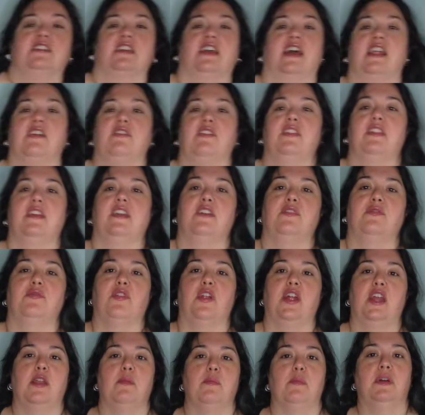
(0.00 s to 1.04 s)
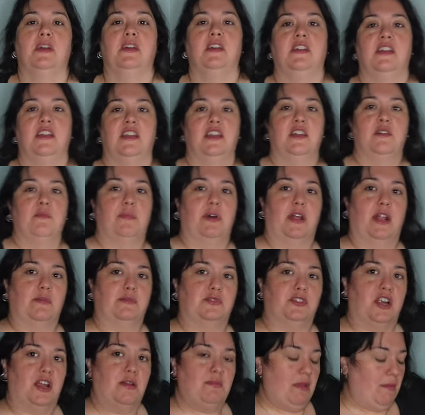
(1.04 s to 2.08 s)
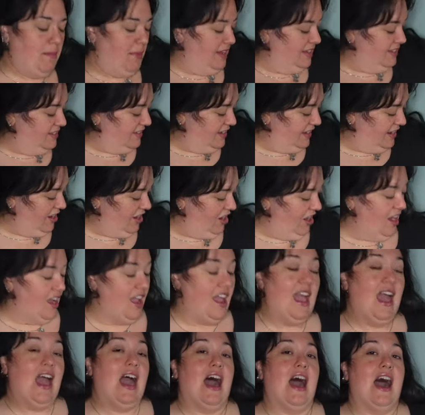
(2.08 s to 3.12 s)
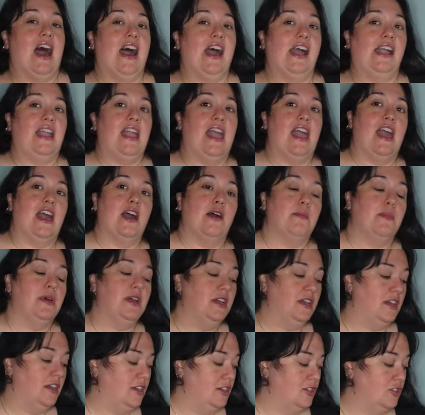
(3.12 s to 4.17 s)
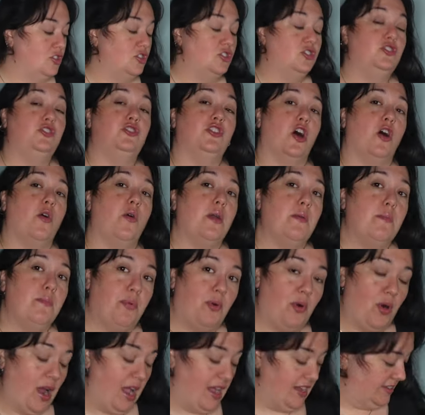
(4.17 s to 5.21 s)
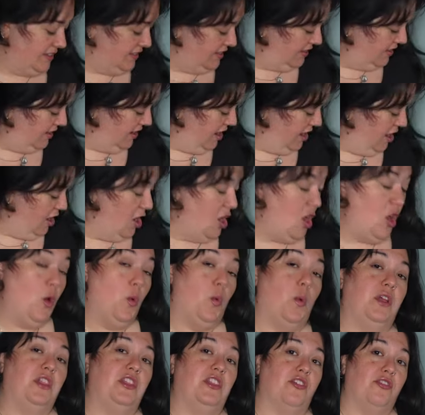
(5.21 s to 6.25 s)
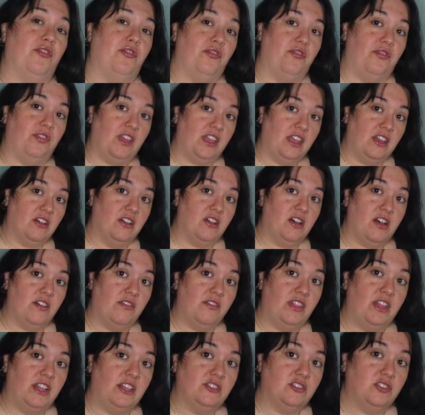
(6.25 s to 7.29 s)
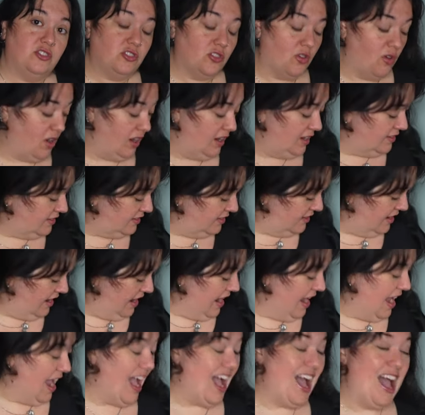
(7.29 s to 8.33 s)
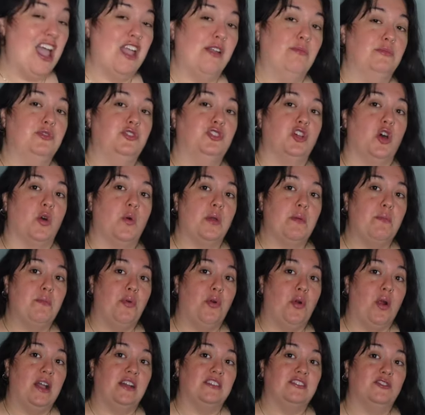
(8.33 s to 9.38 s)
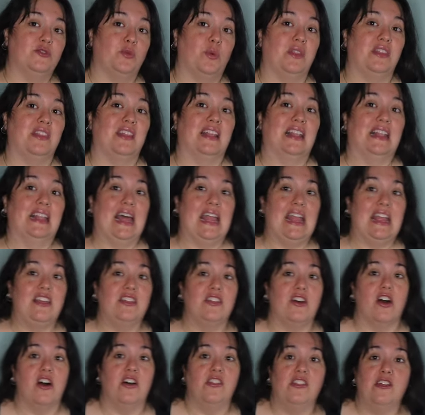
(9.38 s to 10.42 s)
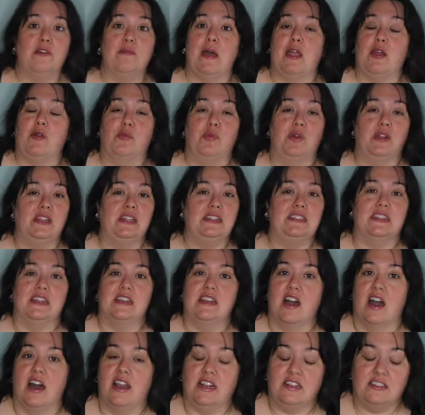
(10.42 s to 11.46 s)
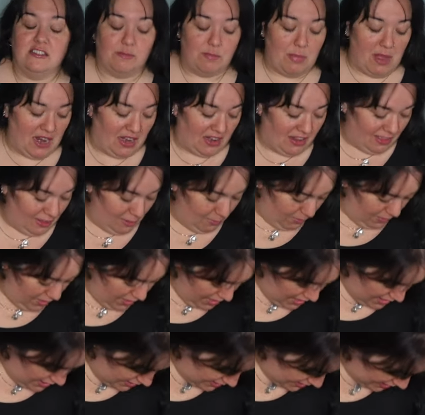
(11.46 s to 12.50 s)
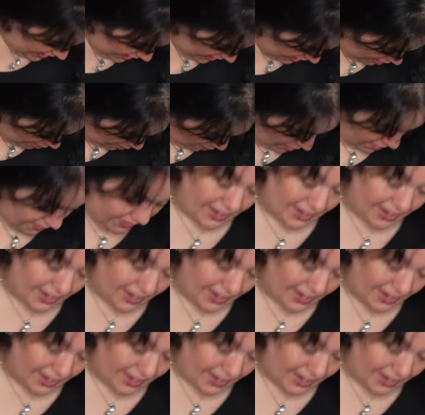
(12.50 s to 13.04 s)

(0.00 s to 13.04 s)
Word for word: to get everything in frame, but I'm trying my best here. I am so impressed with the feel of these shorts. I am so impressed with the length on them. I really did not expect them to hit where